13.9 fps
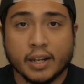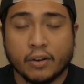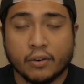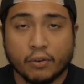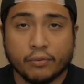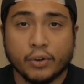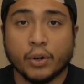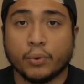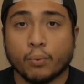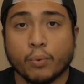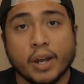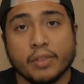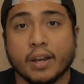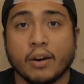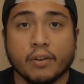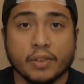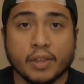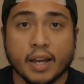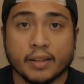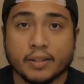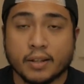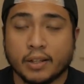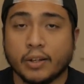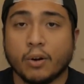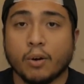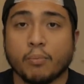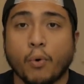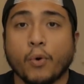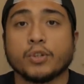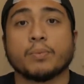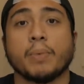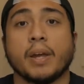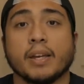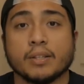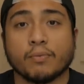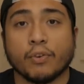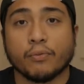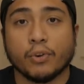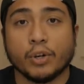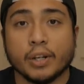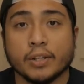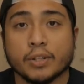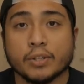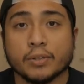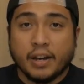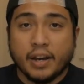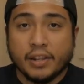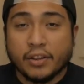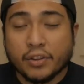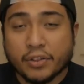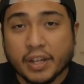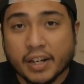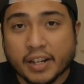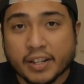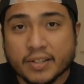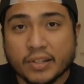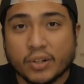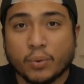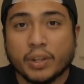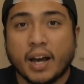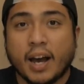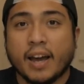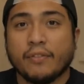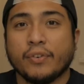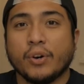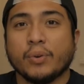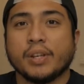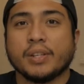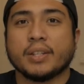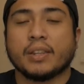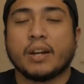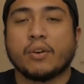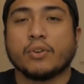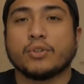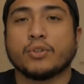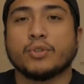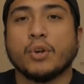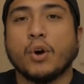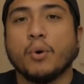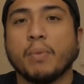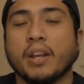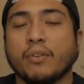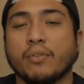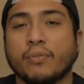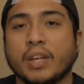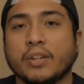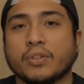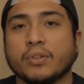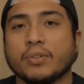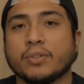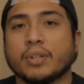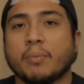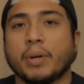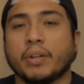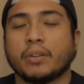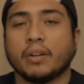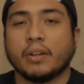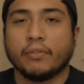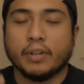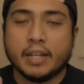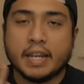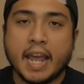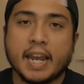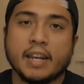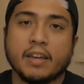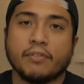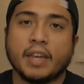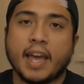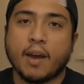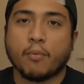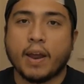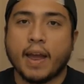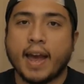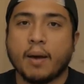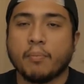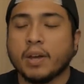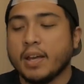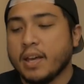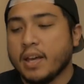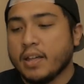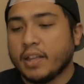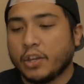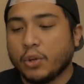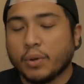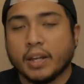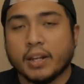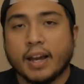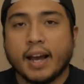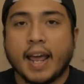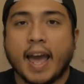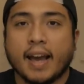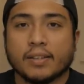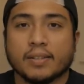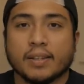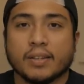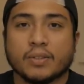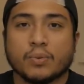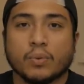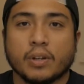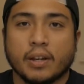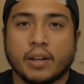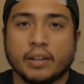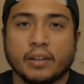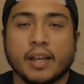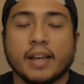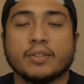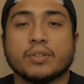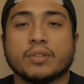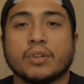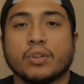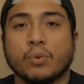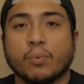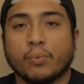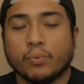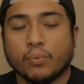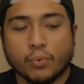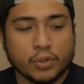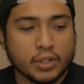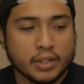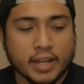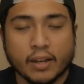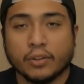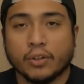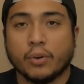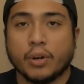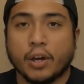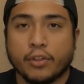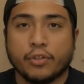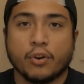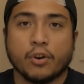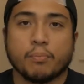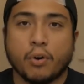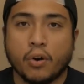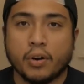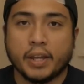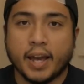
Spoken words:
out your phone right there and then to clear up more space for footage. Another thing to consider with the iPhone is that there are so many features about the native camera app that you cannot access unless you were to download a third-party